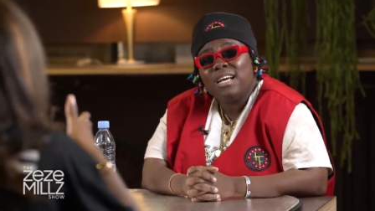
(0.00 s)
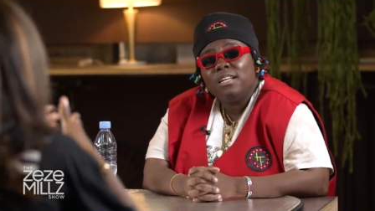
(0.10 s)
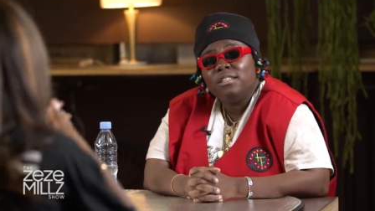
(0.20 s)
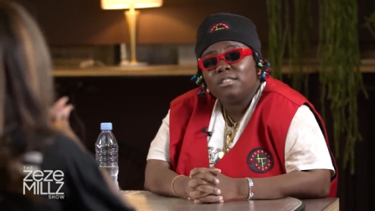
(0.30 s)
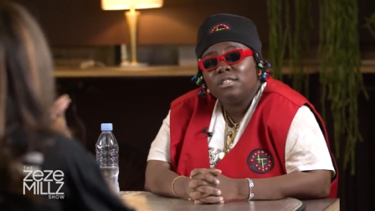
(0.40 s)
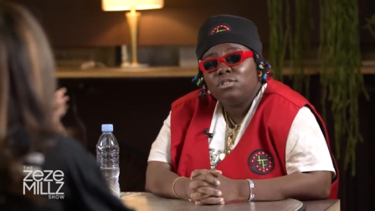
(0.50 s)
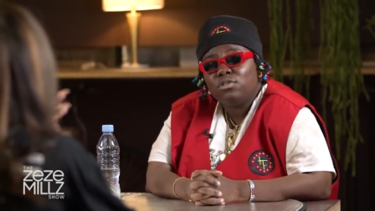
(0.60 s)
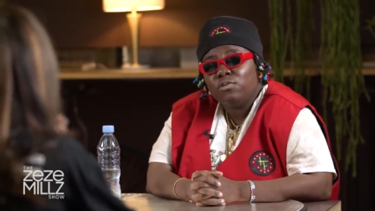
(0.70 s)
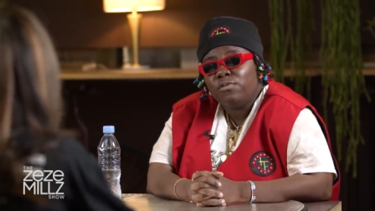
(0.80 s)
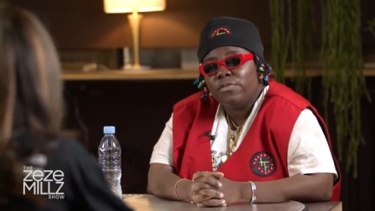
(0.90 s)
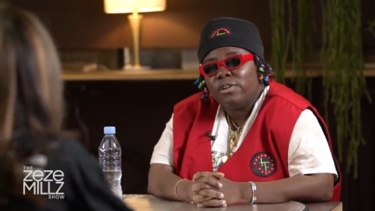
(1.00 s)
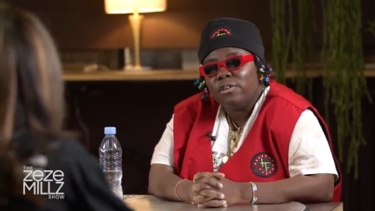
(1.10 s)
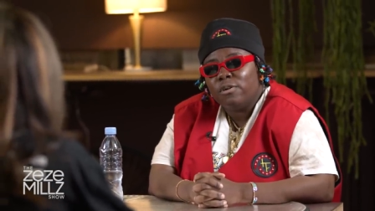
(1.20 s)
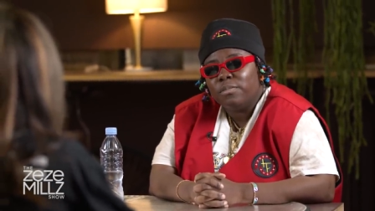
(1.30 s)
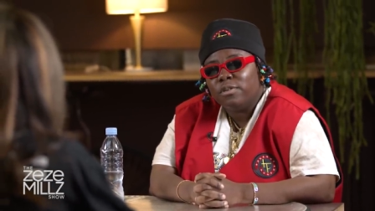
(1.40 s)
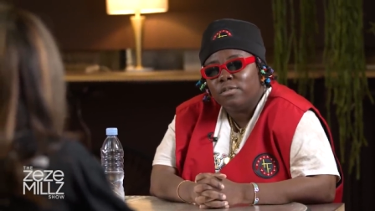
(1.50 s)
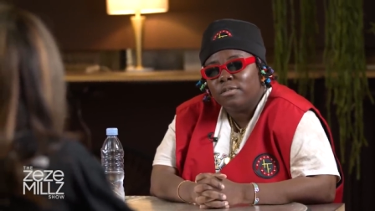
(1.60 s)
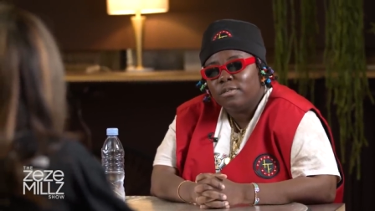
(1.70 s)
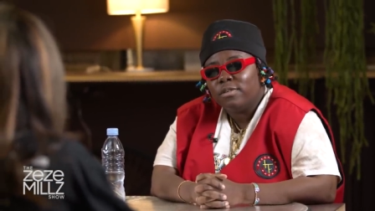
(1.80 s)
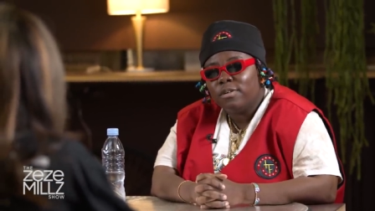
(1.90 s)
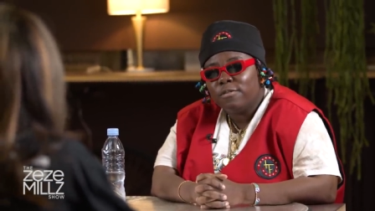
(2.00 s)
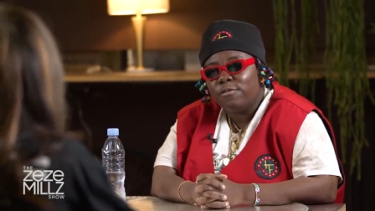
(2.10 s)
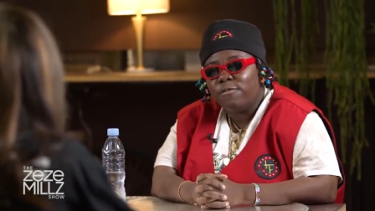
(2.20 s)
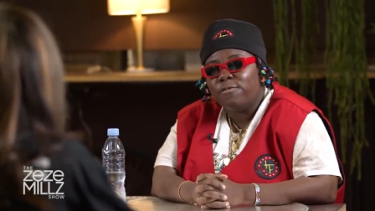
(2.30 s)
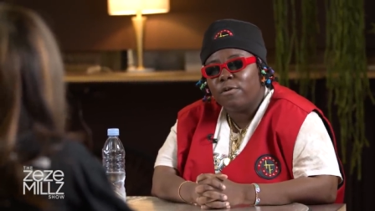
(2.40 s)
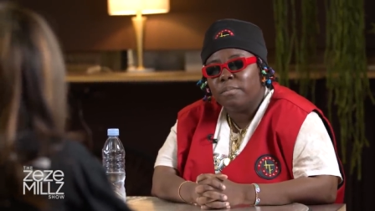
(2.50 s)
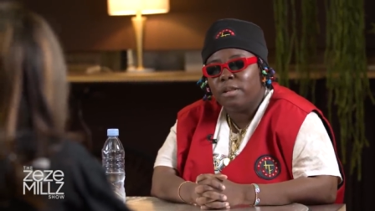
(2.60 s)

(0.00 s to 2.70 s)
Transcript: talent is too phenomenal for no. 4